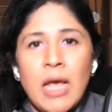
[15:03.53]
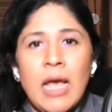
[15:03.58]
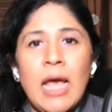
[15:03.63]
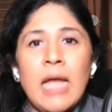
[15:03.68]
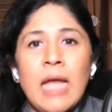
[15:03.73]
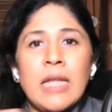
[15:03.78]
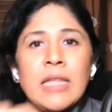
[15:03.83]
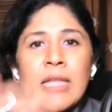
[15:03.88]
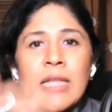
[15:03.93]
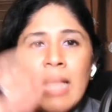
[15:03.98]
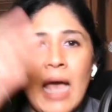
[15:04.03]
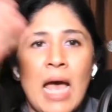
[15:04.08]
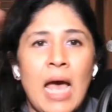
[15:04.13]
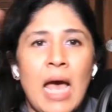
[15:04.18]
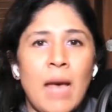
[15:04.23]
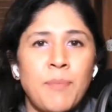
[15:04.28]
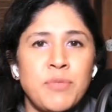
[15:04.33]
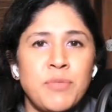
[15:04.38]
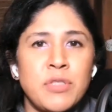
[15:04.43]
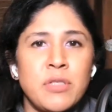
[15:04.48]
And in the
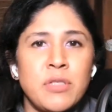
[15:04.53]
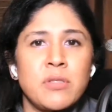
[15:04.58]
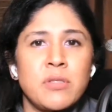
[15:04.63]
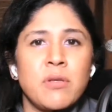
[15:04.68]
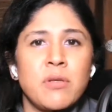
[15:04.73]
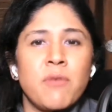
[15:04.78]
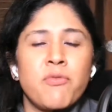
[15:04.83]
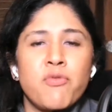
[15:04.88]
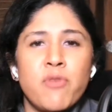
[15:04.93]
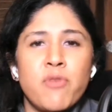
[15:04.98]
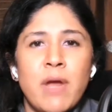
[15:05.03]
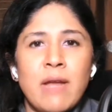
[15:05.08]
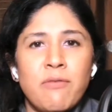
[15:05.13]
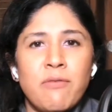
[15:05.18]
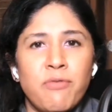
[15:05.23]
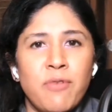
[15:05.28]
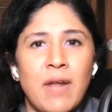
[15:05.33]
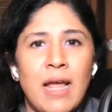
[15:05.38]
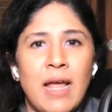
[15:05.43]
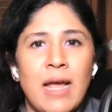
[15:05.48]
absence of red
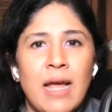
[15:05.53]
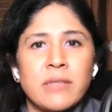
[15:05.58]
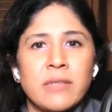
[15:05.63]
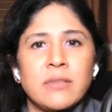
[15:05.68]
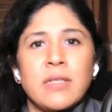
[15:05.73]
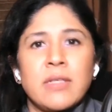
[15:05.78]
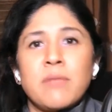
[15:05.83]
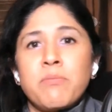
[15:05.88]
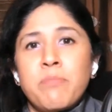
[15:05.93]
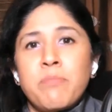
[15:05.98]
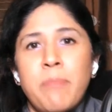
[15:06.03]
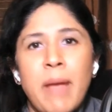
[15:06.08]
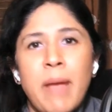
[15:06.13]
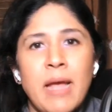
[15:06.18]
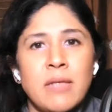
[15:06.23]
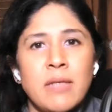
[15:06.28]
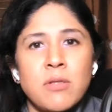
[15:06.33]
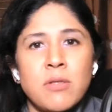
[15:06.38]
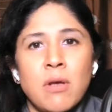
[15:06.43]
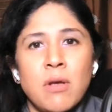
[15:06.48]
flags and
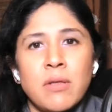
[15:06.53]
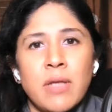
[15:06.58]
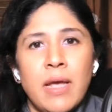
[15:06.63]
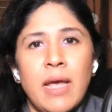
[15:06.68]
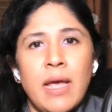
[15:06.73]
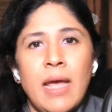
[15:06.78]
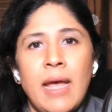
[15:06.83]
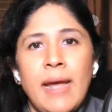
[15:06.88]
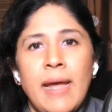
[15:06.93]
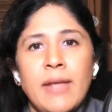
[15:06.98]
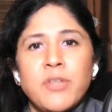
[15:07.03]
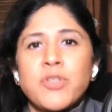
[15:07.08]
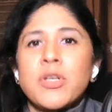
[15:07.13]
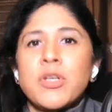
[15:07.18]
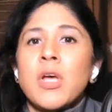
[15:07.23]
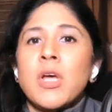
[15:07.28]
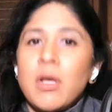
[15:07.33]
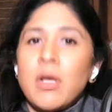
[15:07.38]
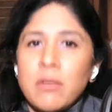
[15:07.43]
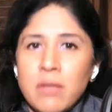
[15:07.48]
based on the age,
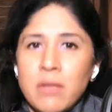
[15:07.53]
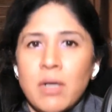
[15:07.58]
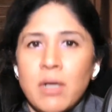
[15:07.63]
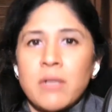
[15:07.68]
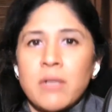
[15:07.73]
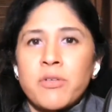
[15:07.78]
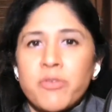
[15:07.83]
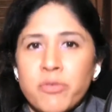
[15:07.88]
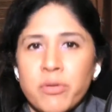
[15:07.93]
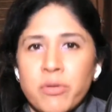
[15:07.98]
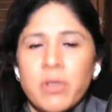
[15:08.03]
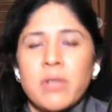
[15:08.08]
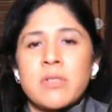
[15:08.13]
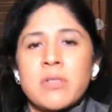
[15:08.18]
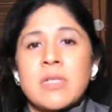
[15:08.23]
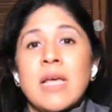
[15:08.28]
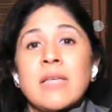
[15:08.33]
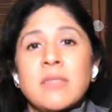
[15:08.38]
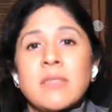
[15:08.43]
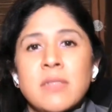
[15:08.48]

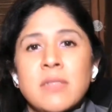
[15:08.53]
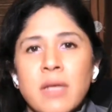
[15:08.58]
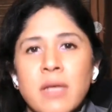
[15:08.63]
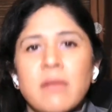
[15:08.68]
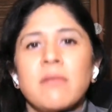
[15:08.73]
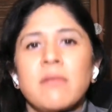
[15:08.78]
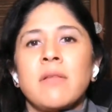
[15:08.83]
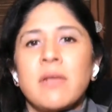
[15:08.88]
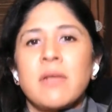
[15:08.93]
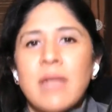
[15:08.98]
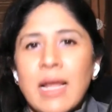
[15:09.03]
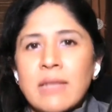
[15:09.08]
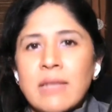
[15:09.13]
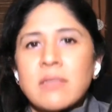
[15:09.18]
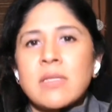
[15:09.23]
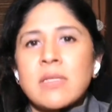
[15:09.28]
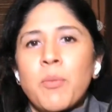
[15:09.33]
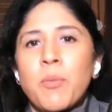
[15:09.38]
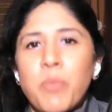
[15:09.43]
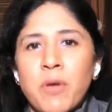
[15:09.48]
testing, the next
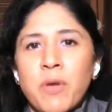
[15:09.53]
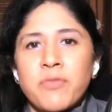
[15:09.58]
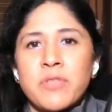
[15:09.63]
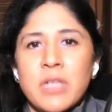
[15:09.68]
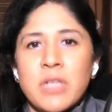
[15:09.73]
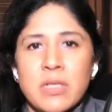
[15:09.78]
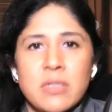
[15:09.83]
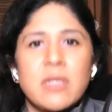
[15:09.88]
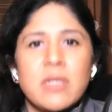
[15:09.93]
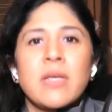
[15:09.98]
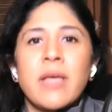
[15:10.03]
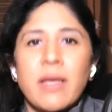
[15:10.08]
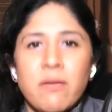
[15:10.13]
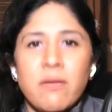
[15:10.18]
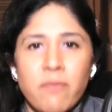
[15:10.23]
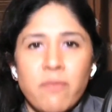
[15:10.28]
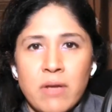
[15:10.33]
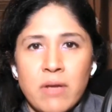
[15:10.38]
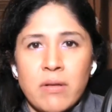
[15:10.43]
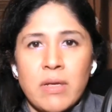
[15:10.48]
step of testing
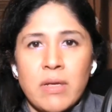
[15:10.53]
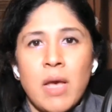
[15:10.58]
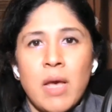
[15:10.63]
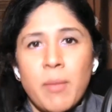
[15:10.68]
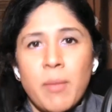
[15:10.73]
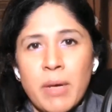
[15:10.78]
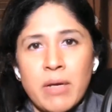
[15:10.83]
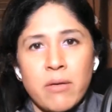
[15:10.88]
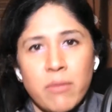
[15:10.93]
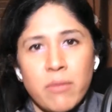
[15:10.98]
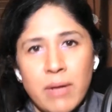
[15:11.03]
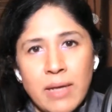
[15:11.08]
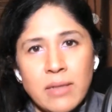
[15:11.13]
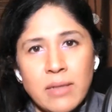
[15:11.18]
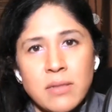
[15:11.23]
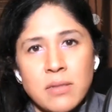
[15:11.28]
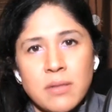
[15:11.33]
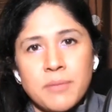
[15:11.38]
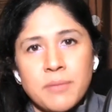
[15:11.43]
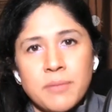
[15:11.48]
can vary. Am I
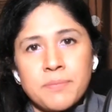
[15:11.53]
correct?